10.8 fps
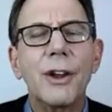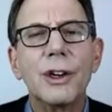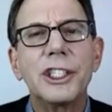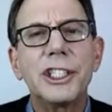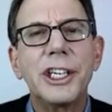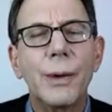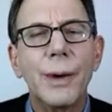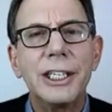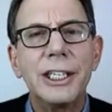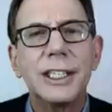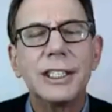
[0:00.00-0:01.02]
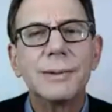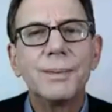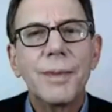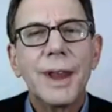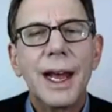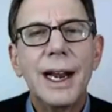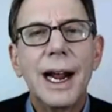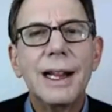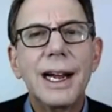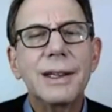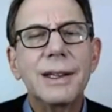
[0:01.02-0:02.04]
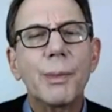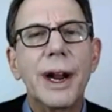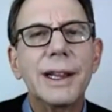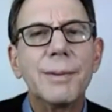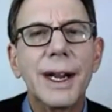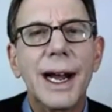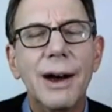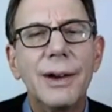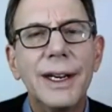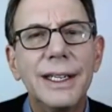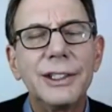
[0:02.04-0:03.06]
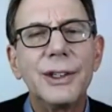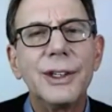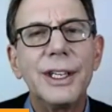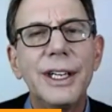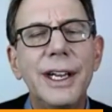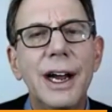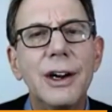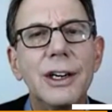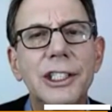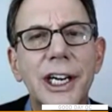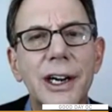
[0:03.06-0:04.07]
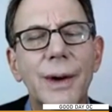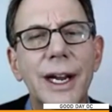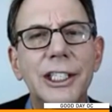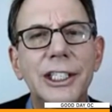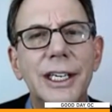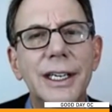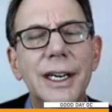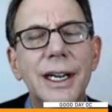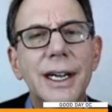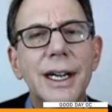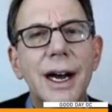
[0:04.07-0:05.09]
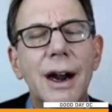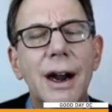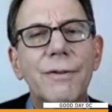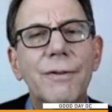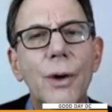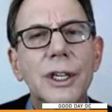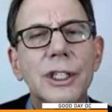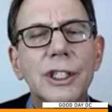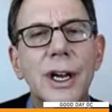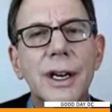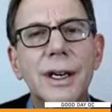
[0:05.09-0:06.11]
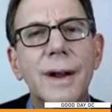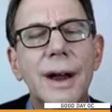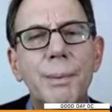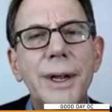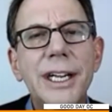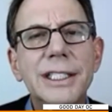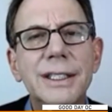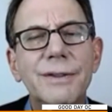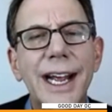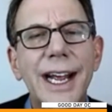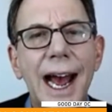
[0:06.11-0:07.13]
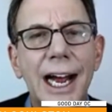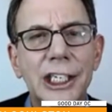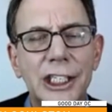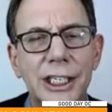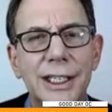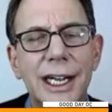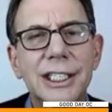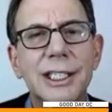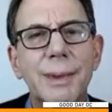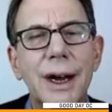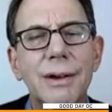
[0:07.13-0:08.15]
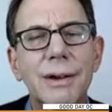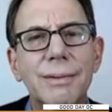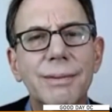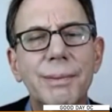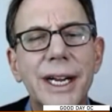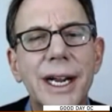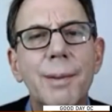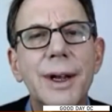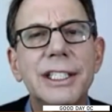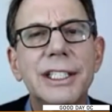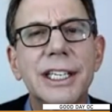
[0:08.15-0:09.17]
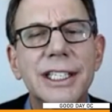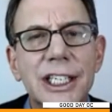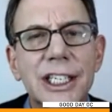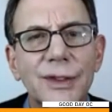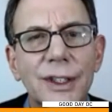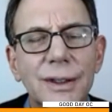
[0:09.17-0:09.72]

generations. And I like to break them down into the younger generation are focused on a piece of the action. That's about becoming successful.